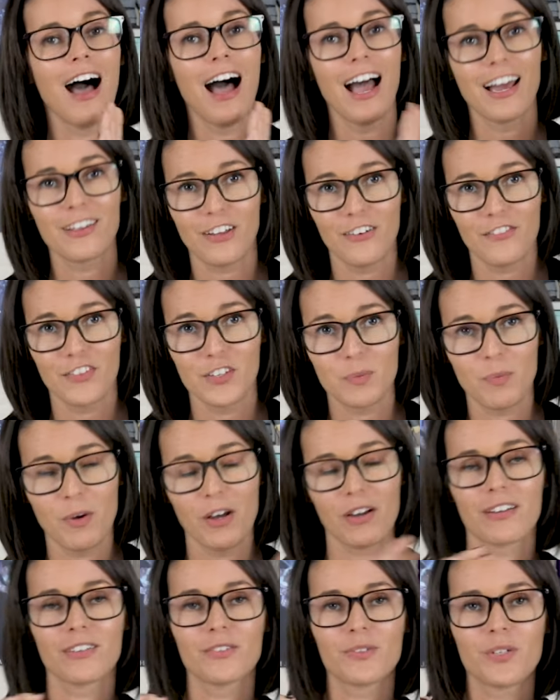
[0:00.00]
I love this
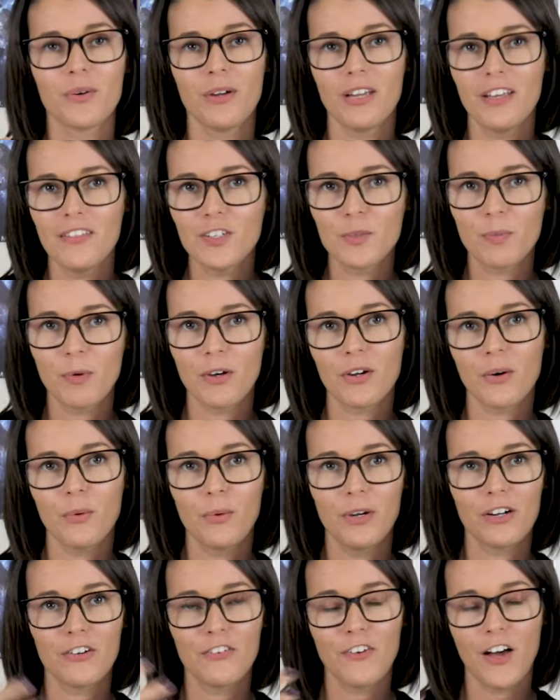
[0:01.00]
book. So in this book,
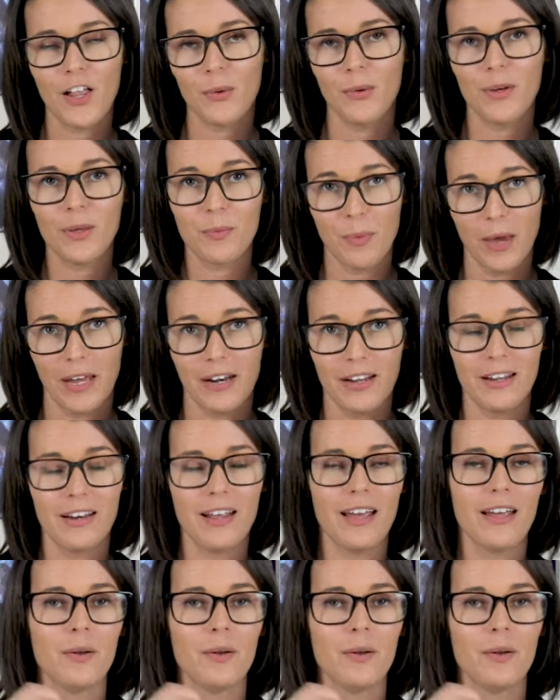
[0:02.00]
we are following Bennett,